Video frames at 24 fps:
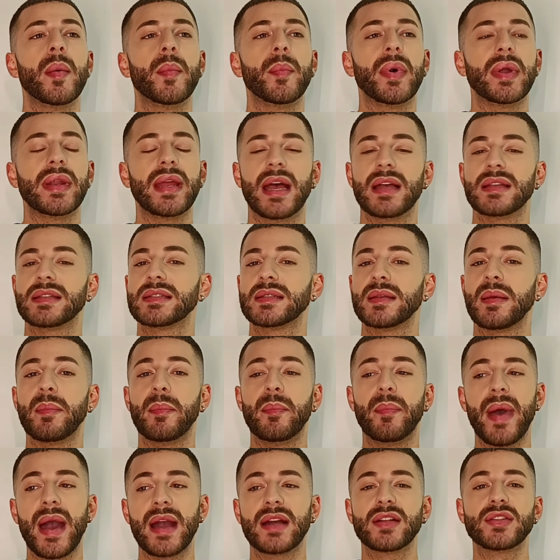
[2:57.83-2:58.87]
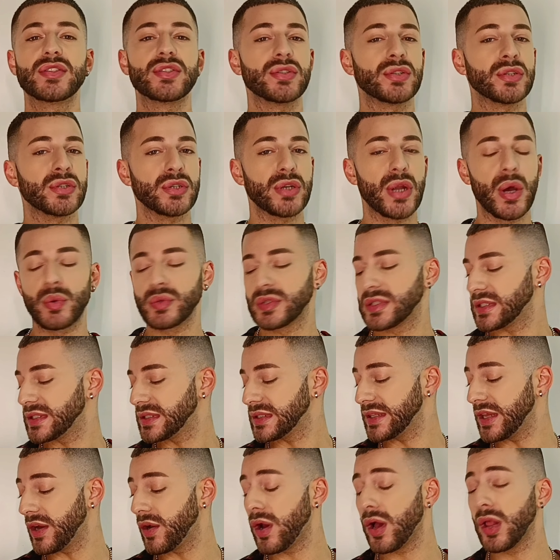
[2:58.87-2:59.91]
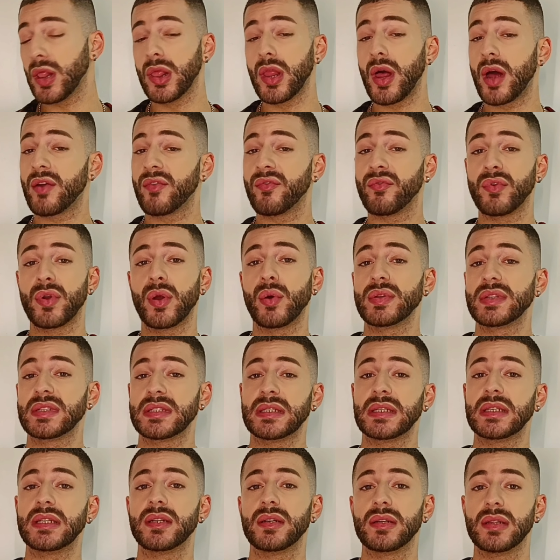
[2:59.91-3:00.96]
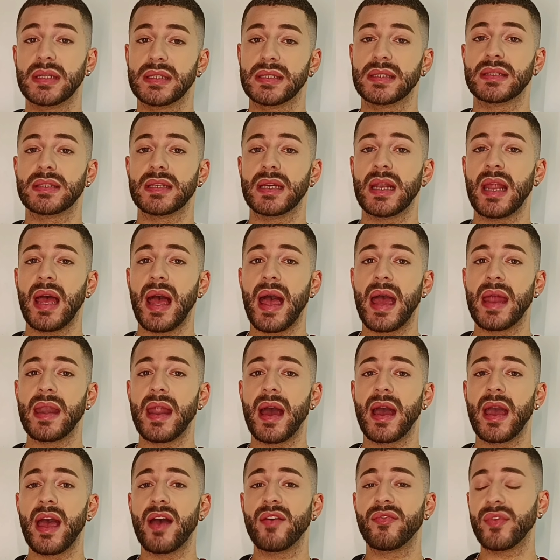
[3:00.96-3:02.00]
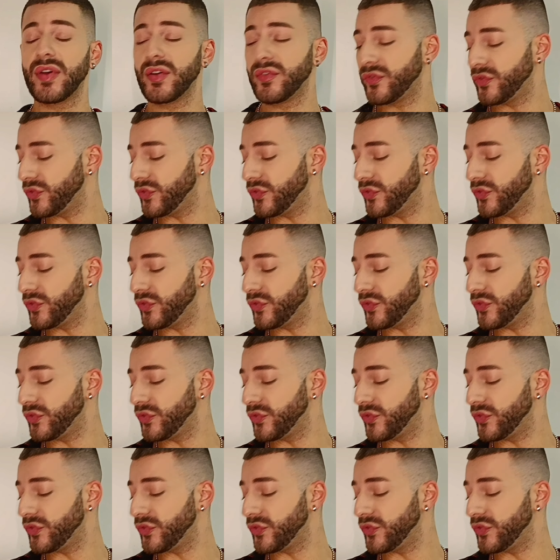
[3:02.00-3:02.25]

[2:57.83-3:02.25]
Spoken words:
But yes, back to the notes. There are a lot of notes in here listed, and I have a